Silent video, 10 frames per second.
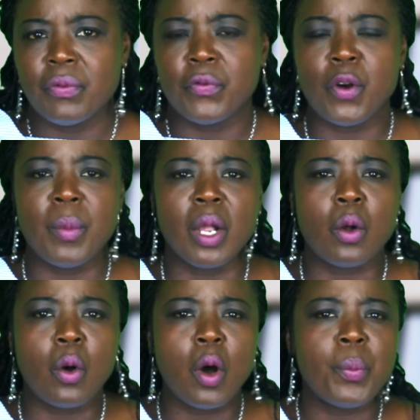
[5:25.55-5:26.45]
from a
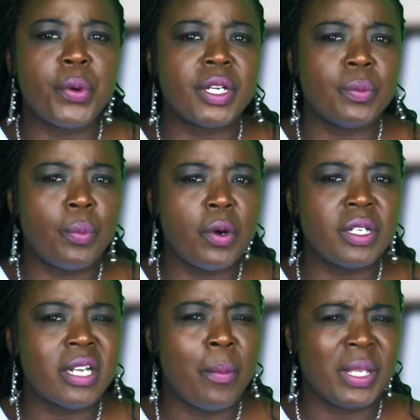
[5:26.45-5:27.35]
corporate
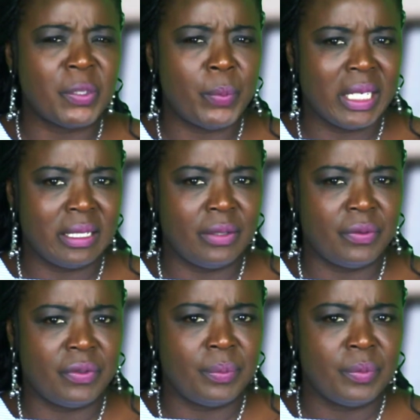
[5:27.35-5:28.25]
bond
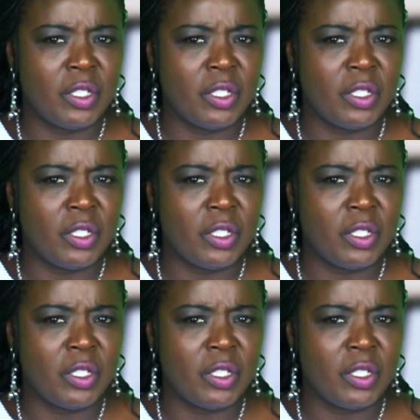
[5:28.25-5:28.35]
perspective